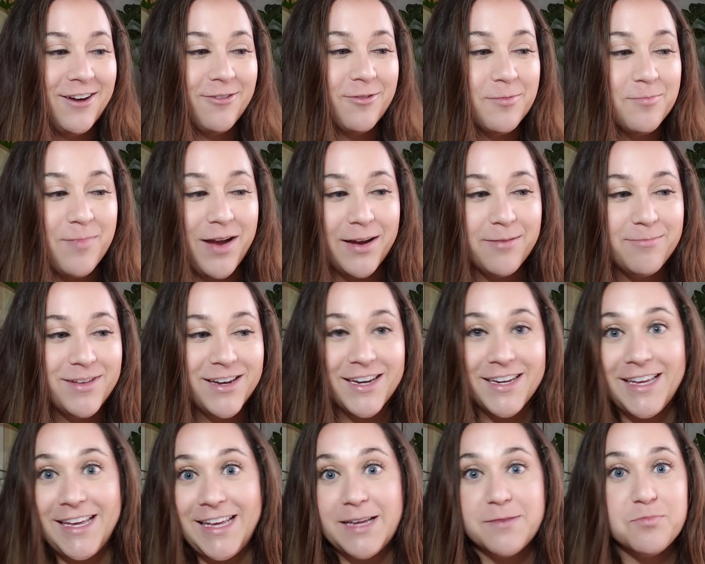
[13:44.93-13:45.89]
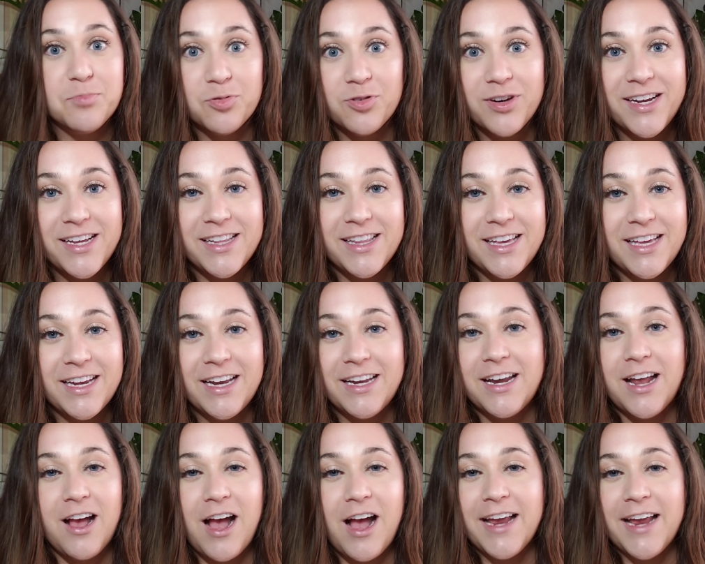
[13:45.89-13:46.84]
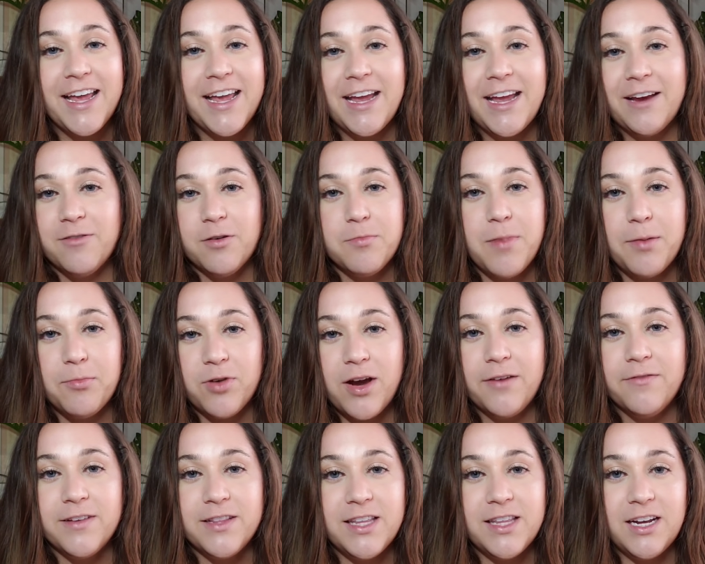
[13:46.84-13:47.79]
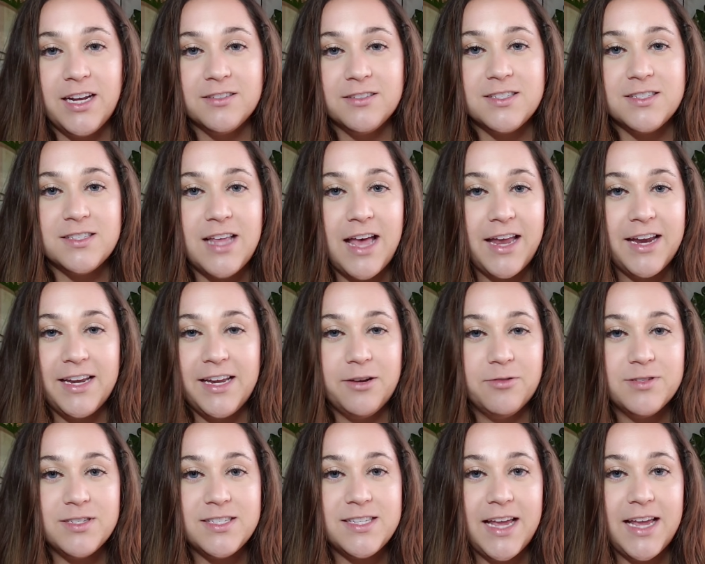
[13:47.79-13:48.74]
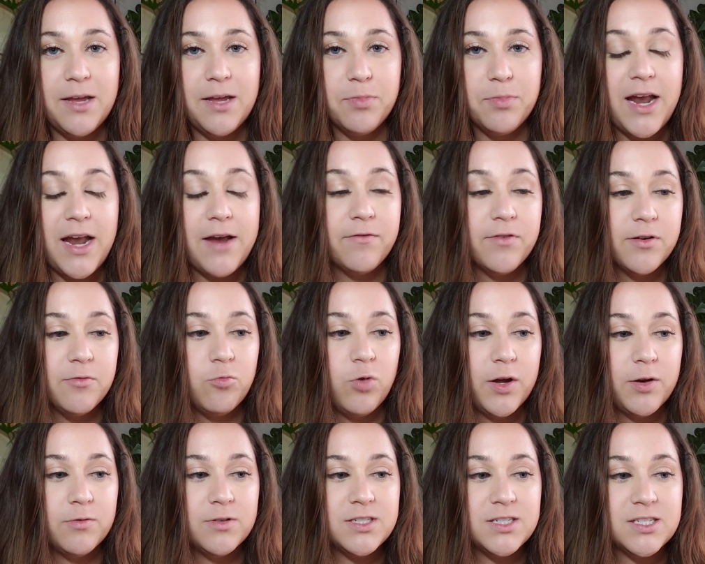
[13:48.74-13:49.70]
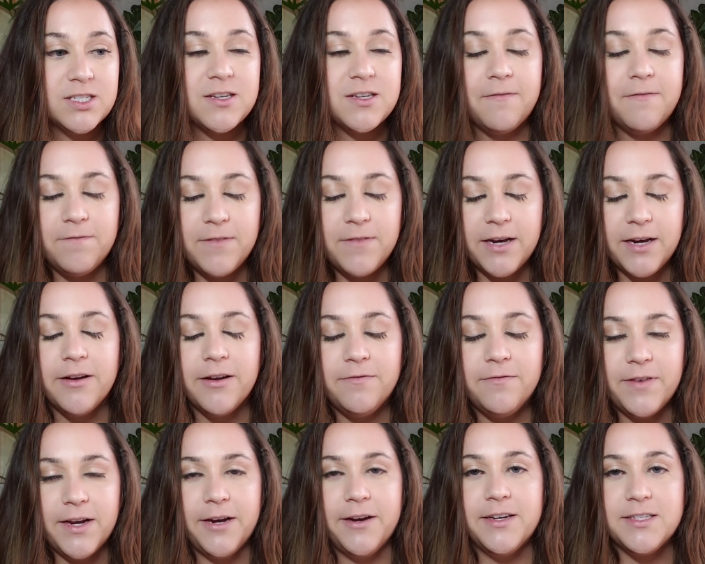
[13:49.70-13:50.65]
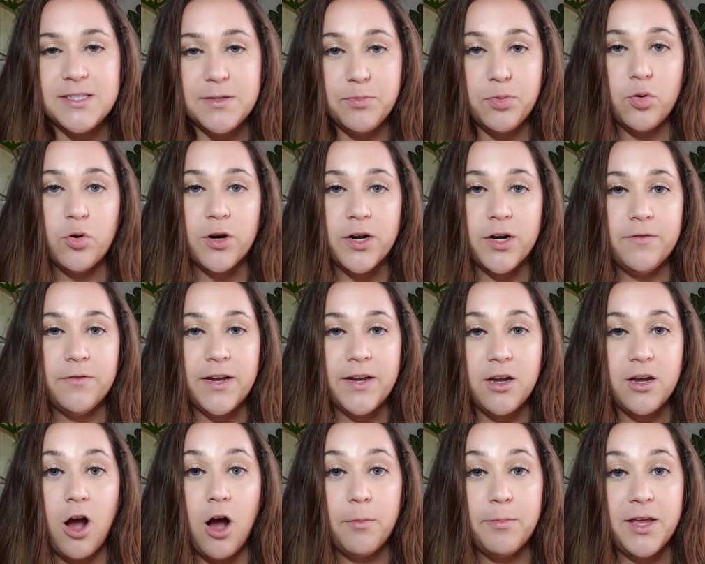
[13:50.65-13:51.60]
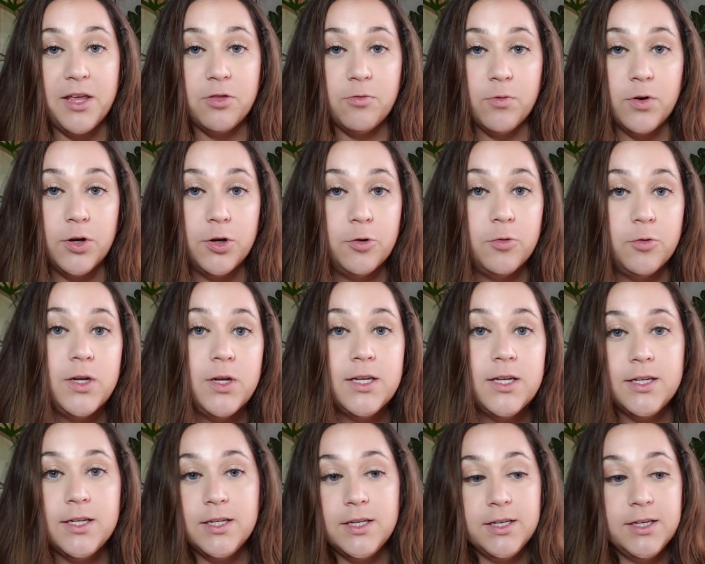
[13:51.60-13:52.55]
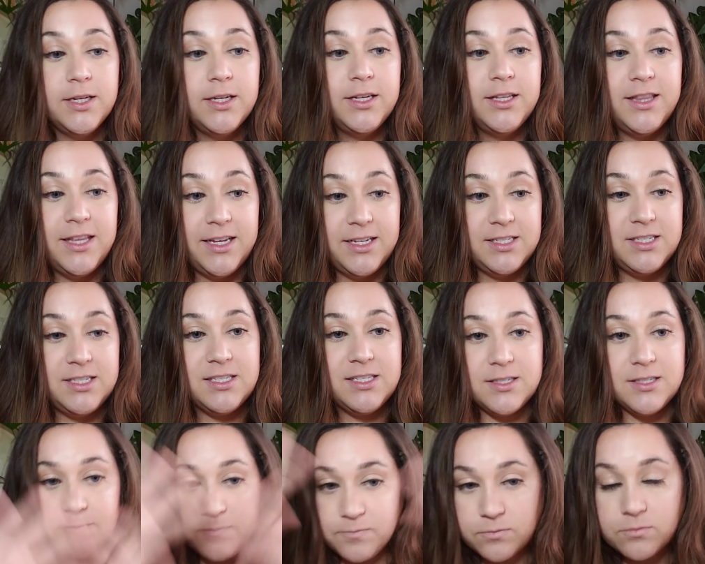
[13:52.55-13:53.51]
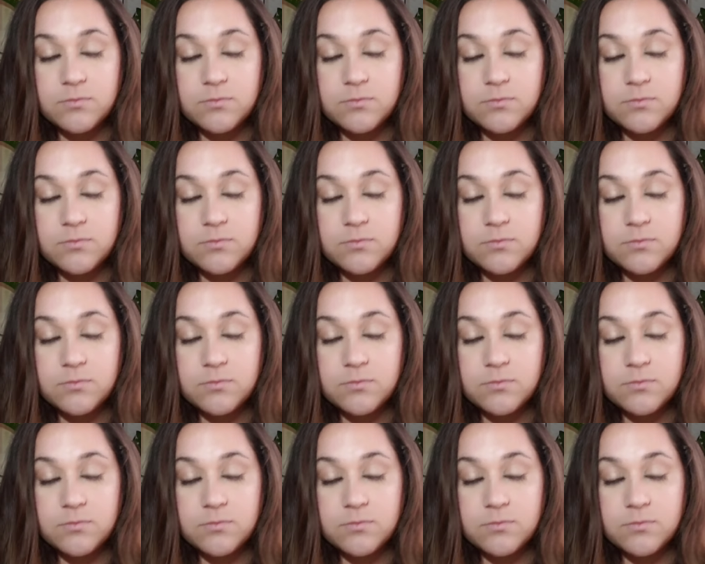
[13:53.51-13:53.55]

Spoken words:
remind me to keep breathing. And I can't remember everything else that he was saying, but everyone was just very, very supportive and got me through this